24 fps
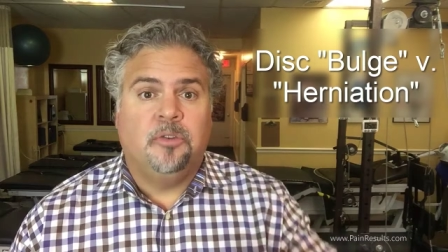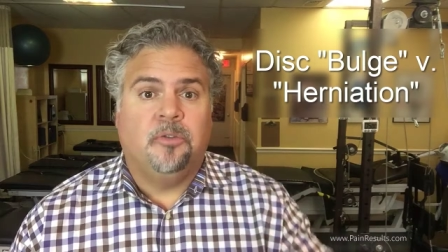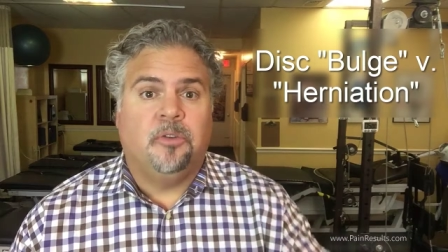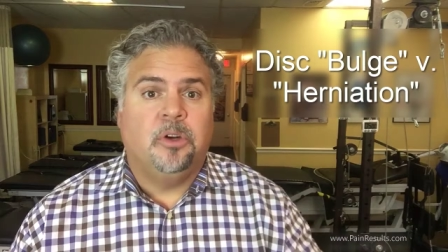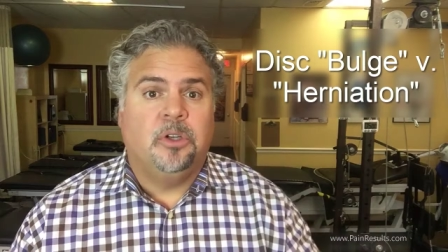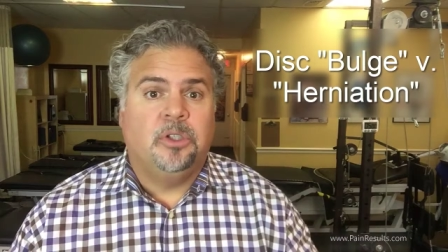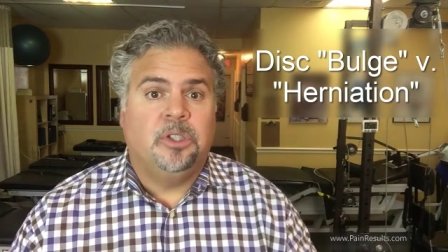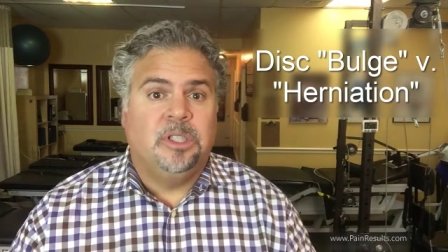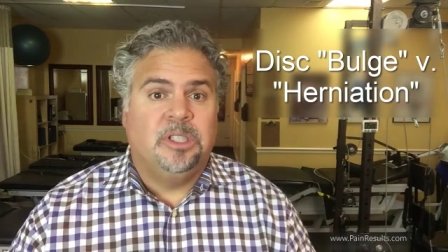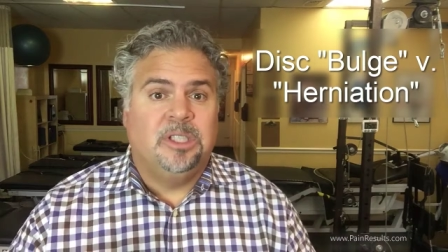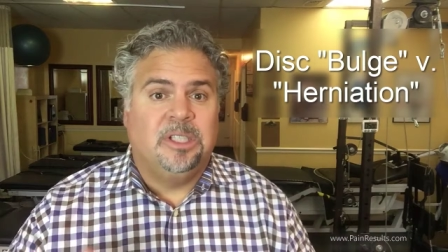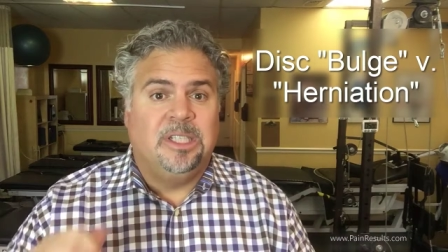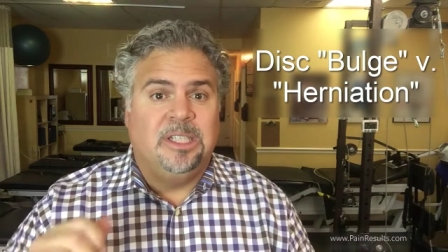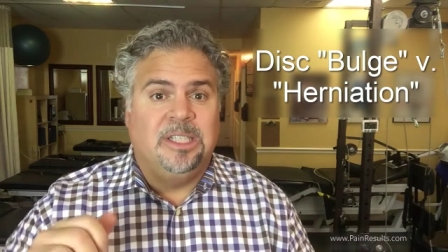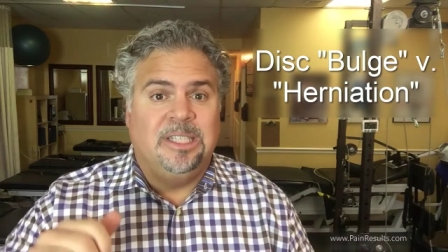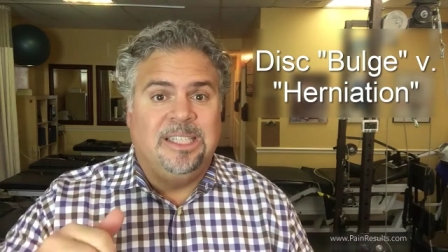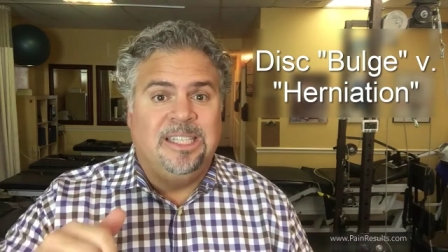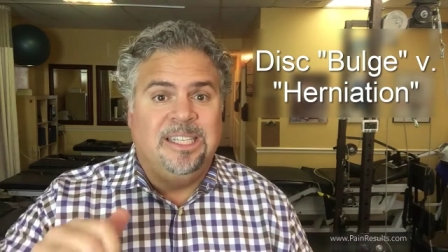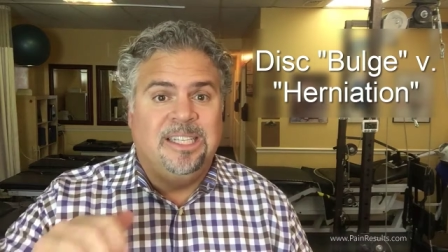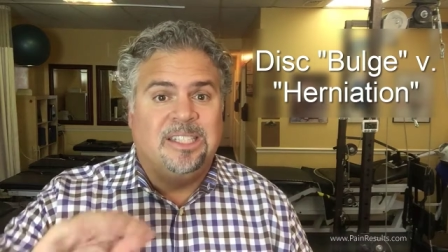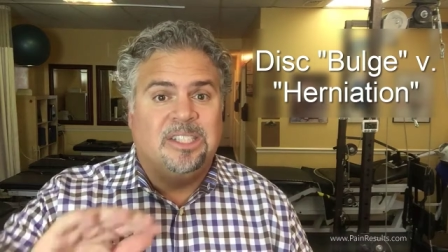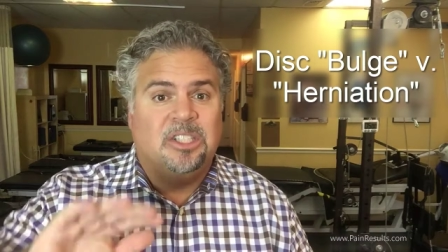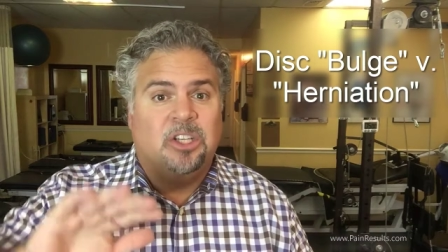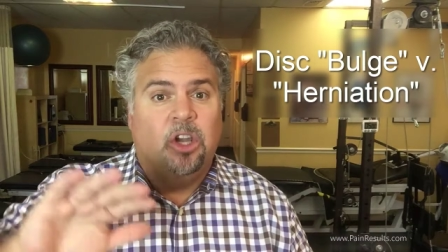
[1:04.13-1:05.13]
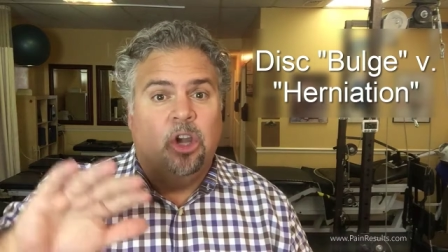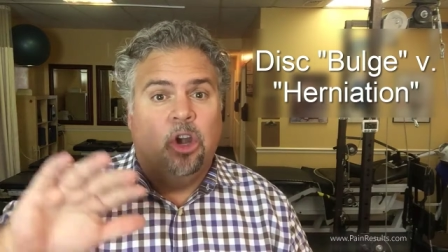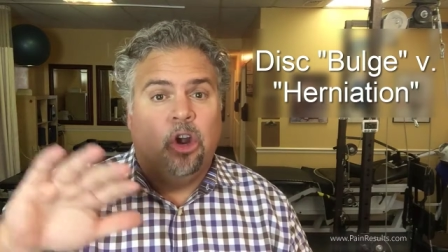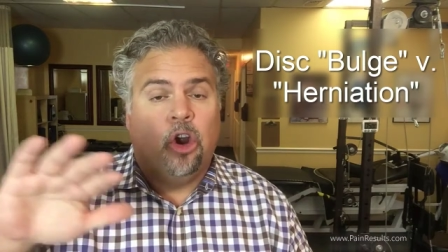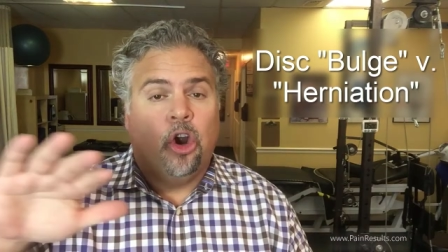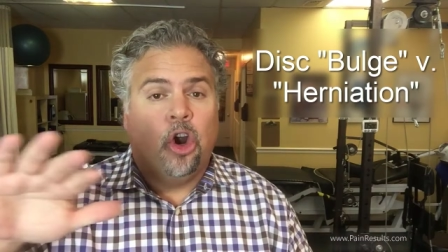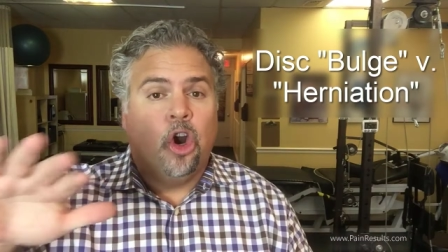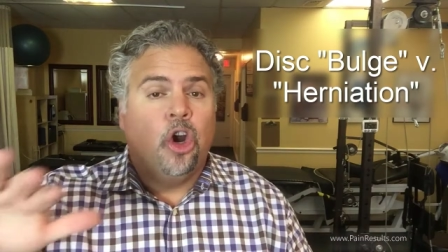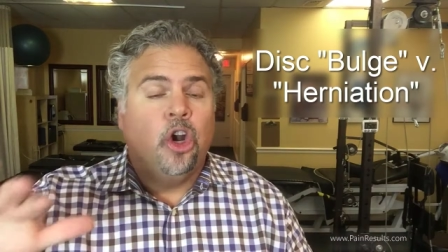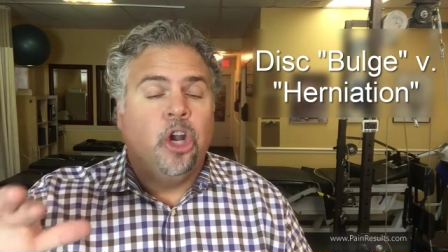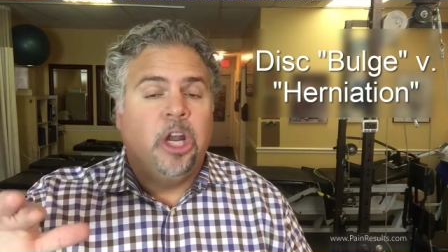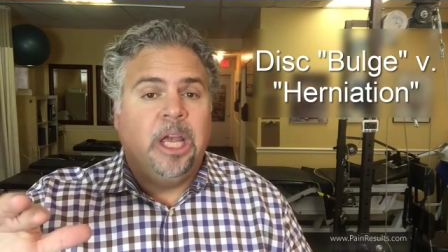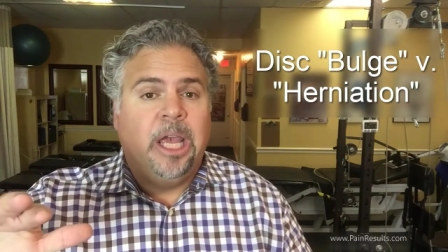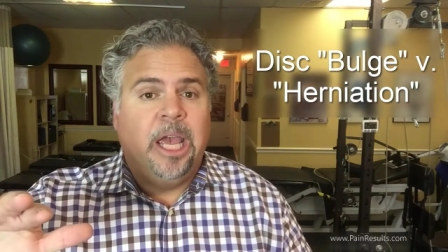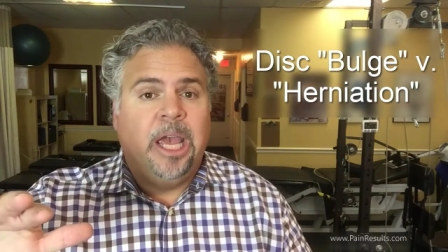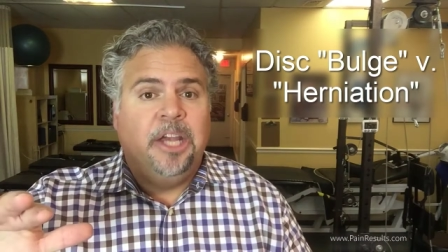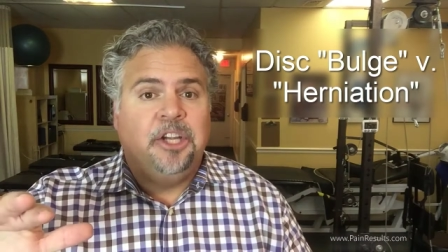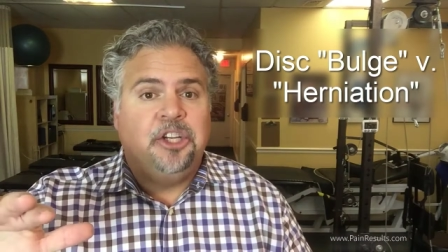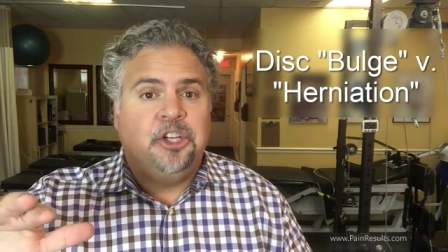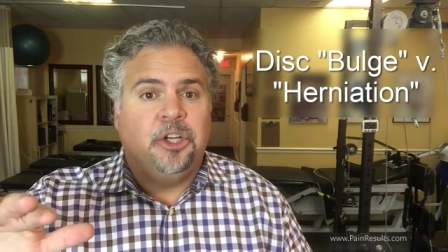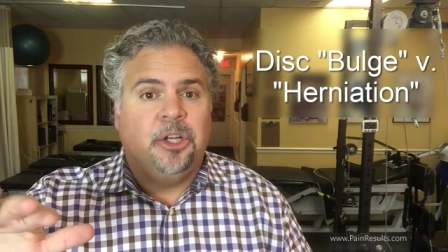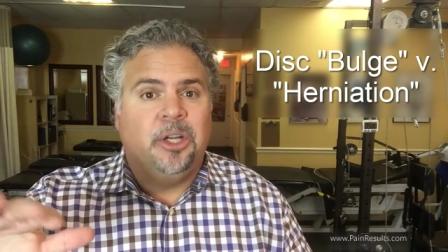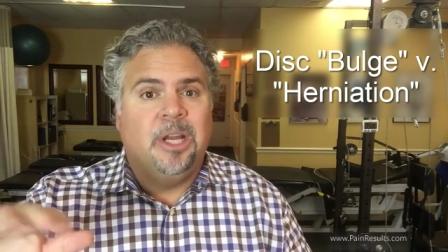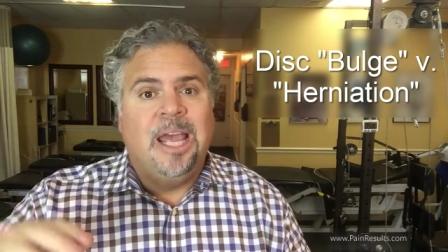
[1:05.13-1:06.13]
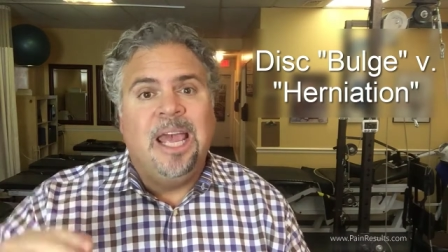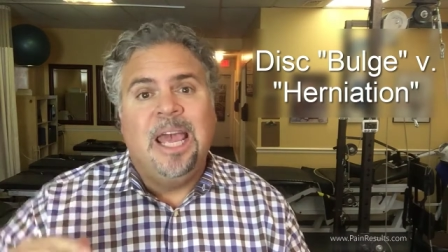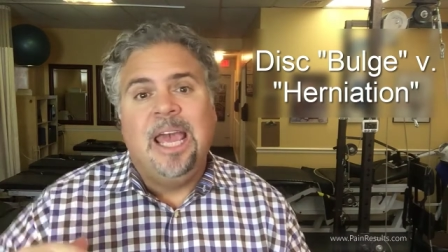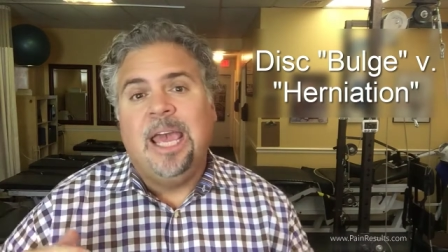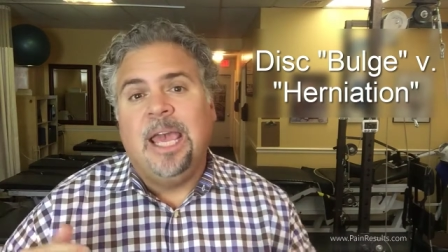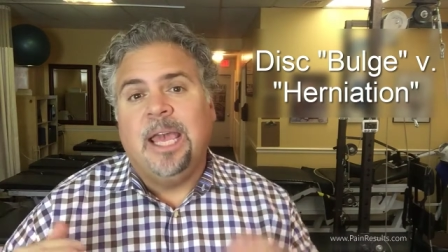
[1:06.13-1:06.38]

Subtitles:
versus disc herniation,